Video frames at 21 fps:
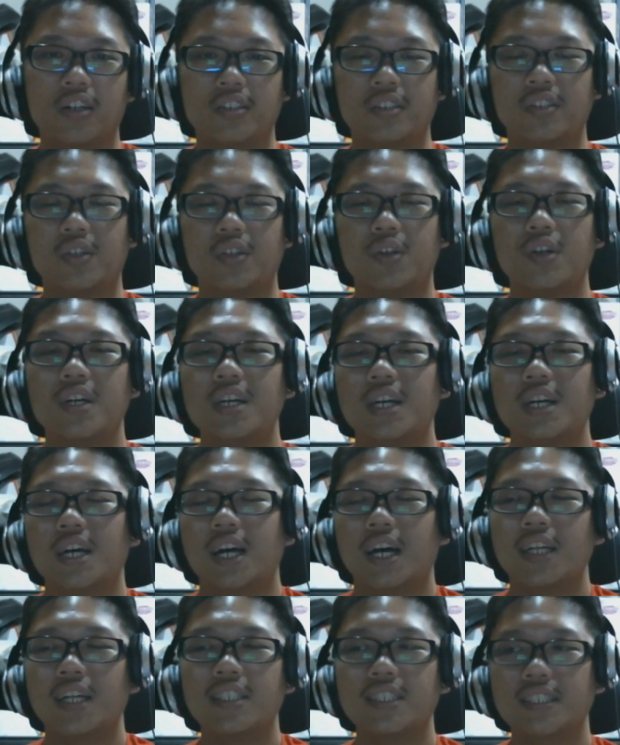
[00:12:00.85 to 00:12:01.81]
so
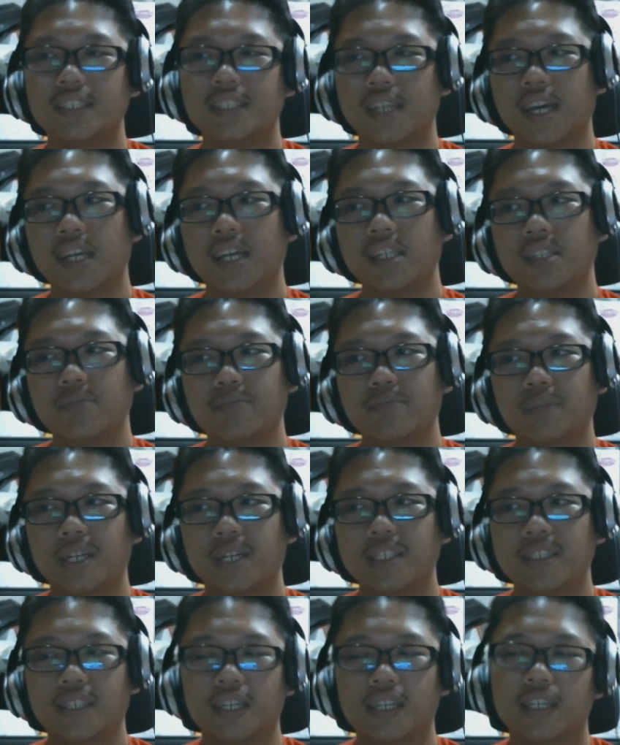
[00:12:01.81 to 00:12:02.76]
I'll just end
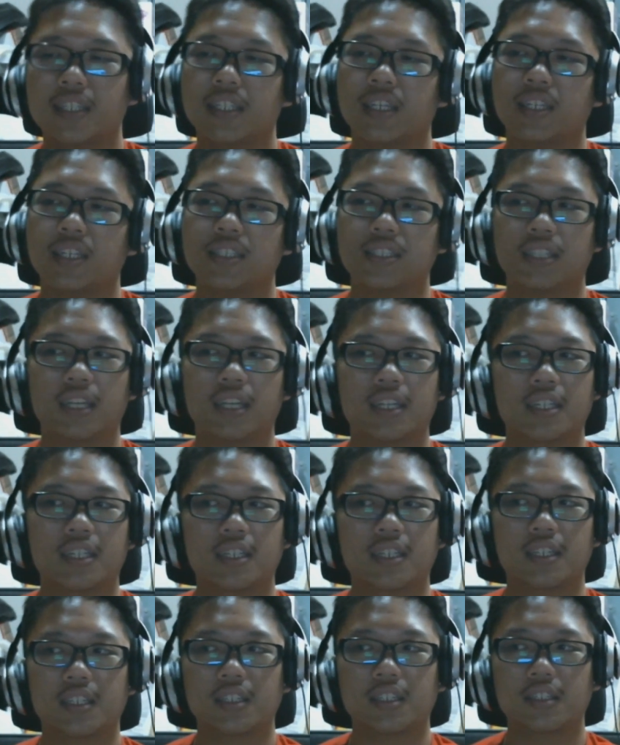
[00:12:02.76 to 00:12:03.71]
by saying this, like,
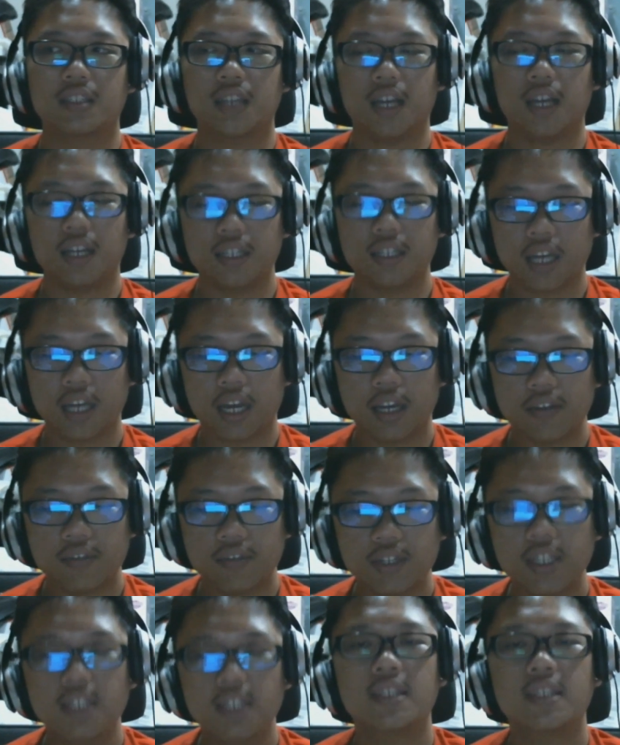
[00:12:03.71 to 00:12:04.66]
I
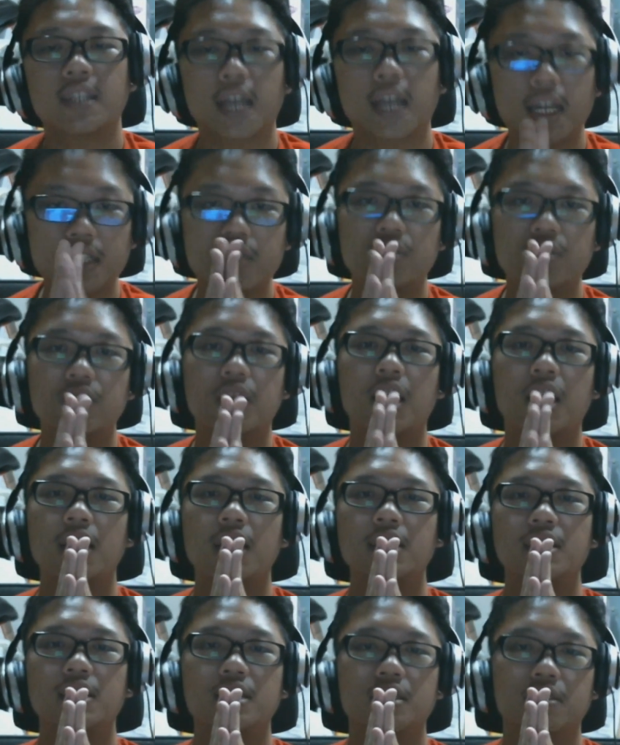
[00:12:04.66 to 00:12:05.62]
really thank you
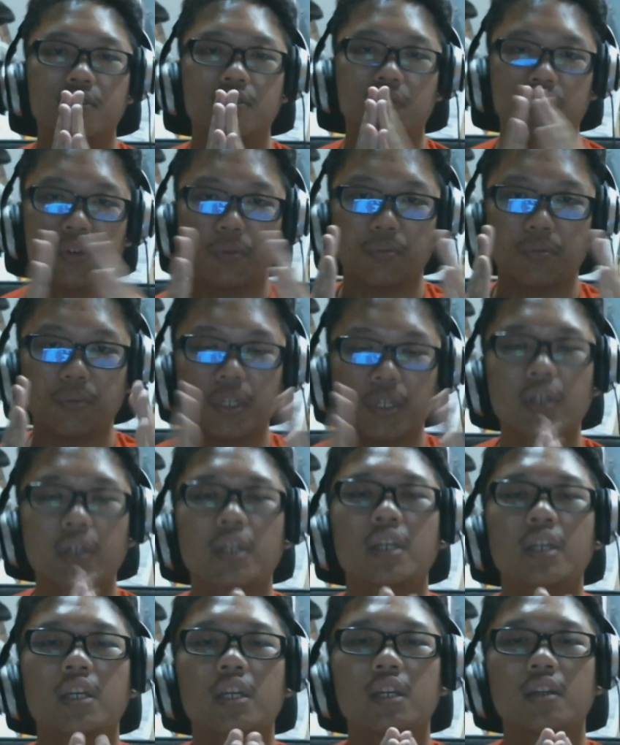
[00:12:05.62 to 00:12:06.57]
guys for
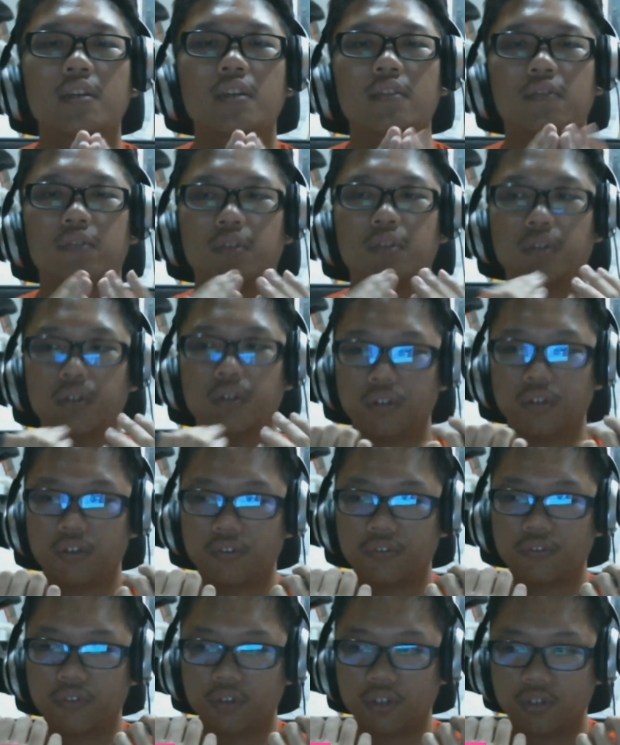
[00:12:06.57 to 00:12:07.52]
being here,
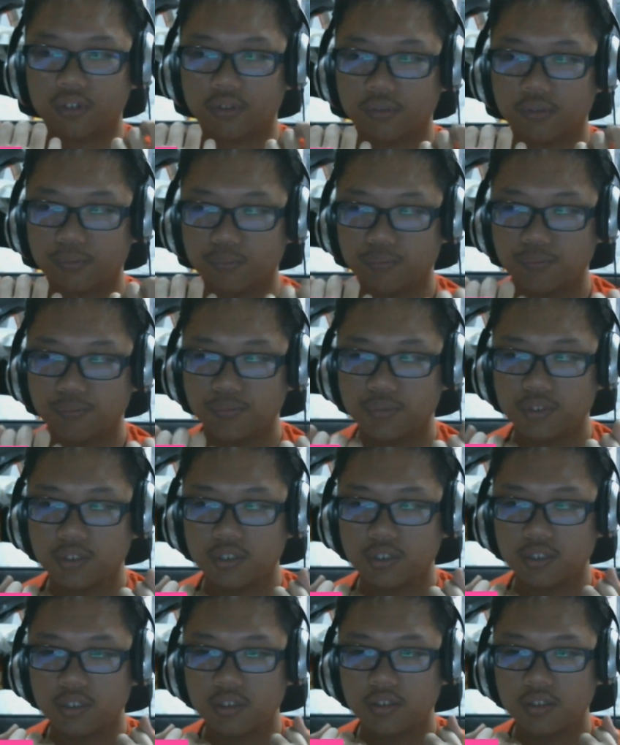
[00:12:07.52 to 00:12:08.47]
for
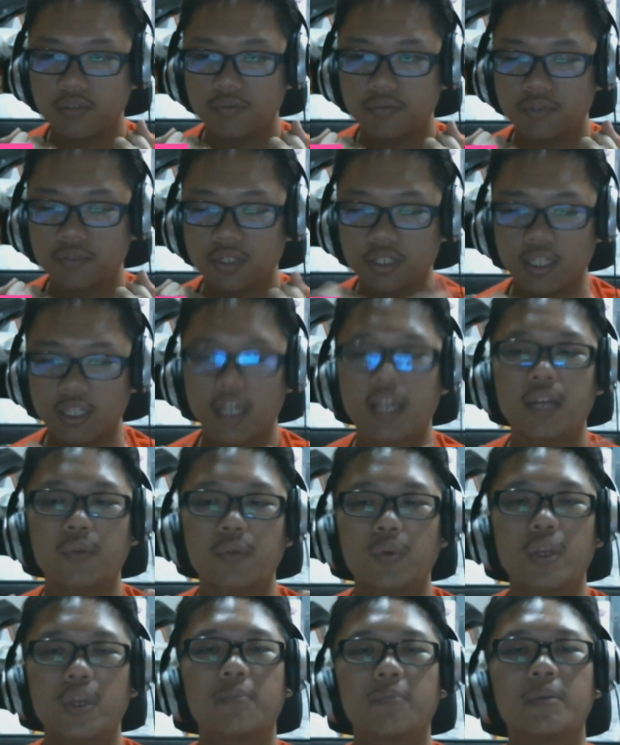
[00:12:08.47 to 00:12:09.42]

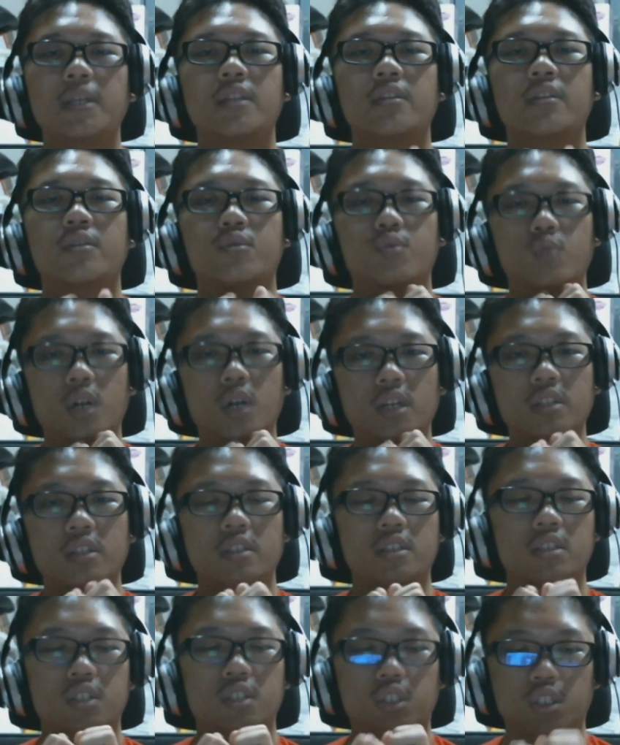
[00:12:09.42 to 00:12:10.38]
staying with me
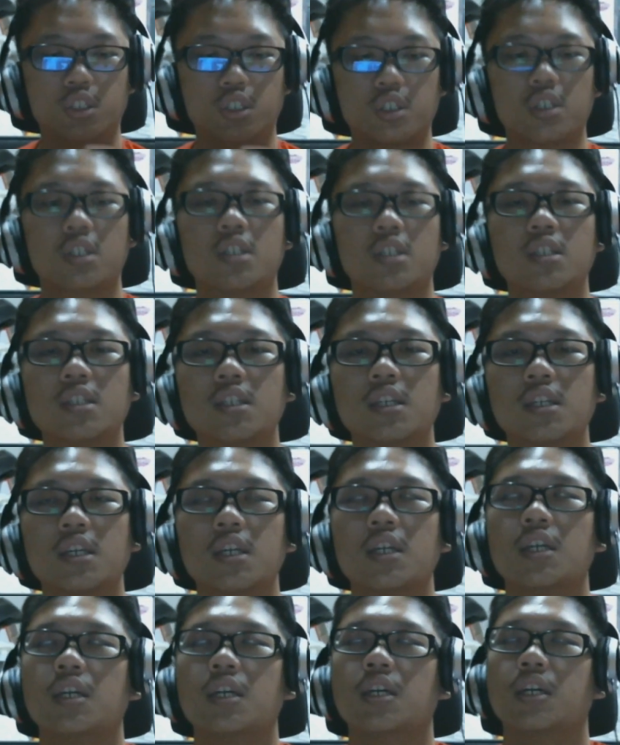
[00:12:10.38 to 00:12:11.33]
throughout this journey,
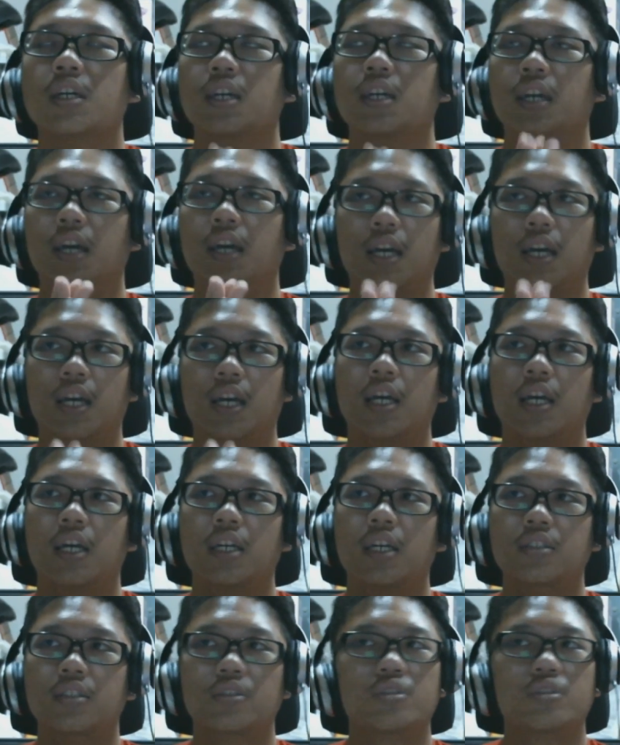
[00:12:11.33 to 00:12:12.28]

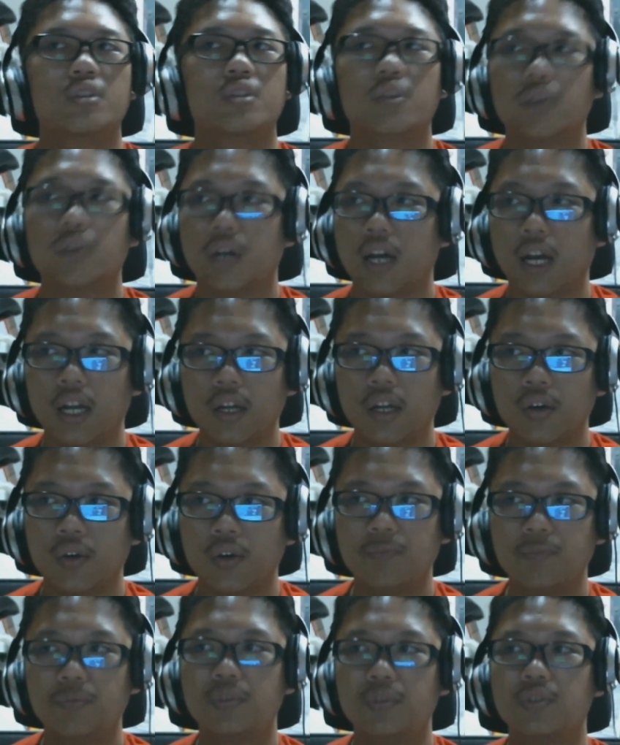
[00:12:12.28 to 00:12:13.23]
and you know, I
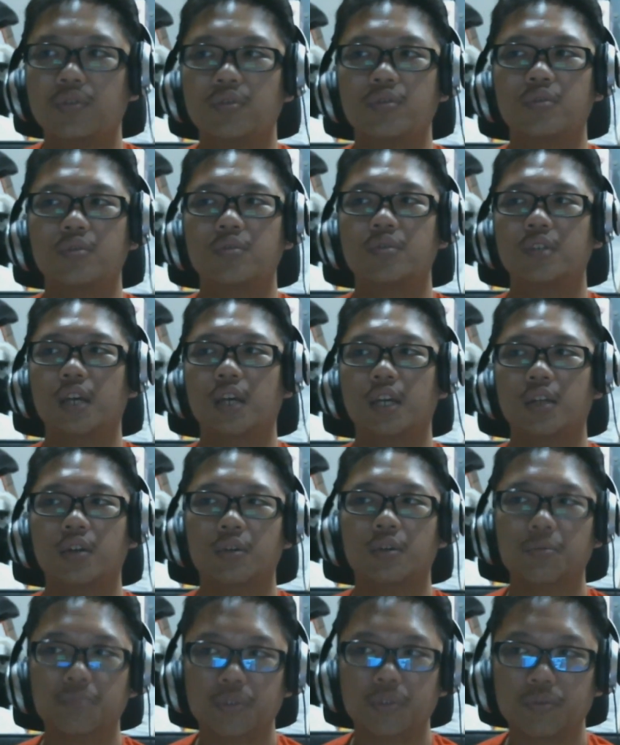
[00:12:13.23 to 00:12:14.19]
hope
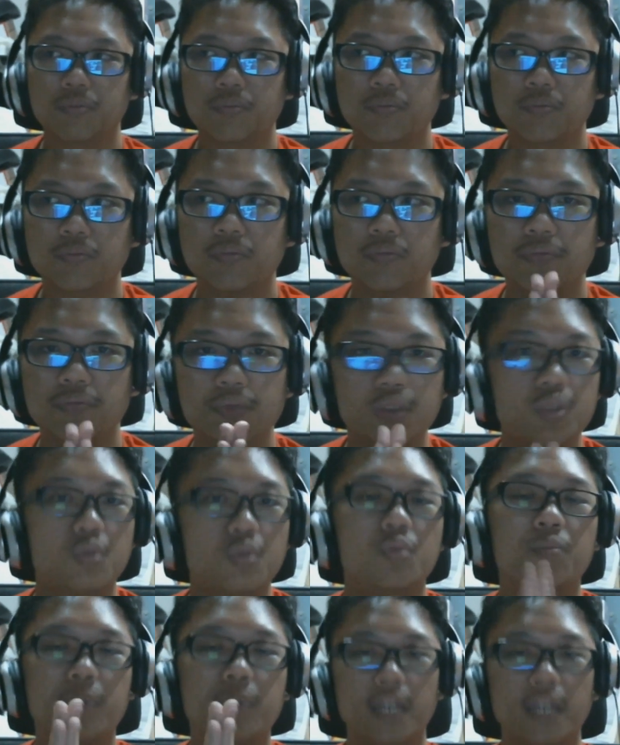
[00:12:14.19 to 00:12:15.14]
to
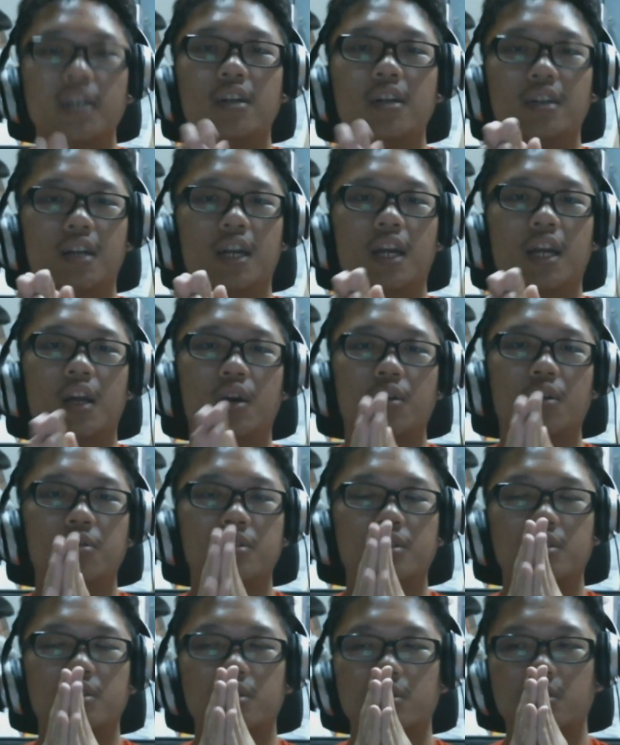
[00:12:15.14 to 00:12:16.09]
do better. I
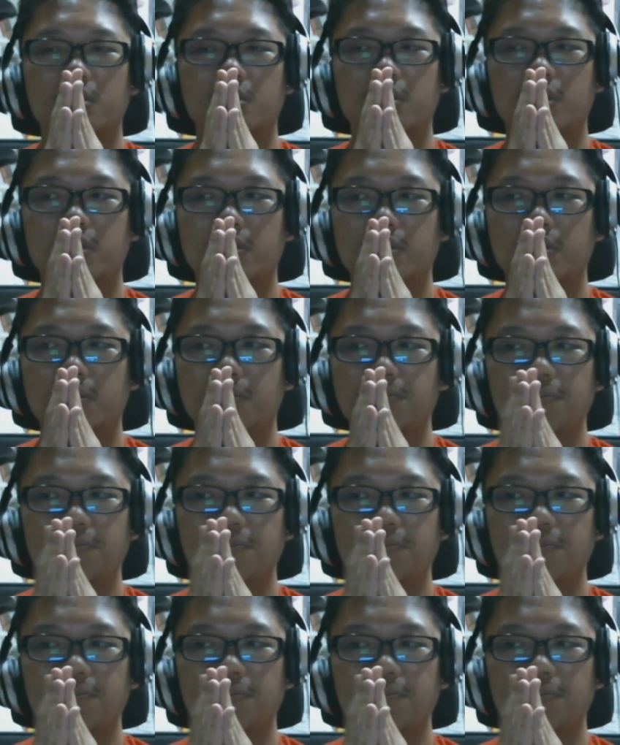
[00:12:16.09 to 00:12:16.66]
hope to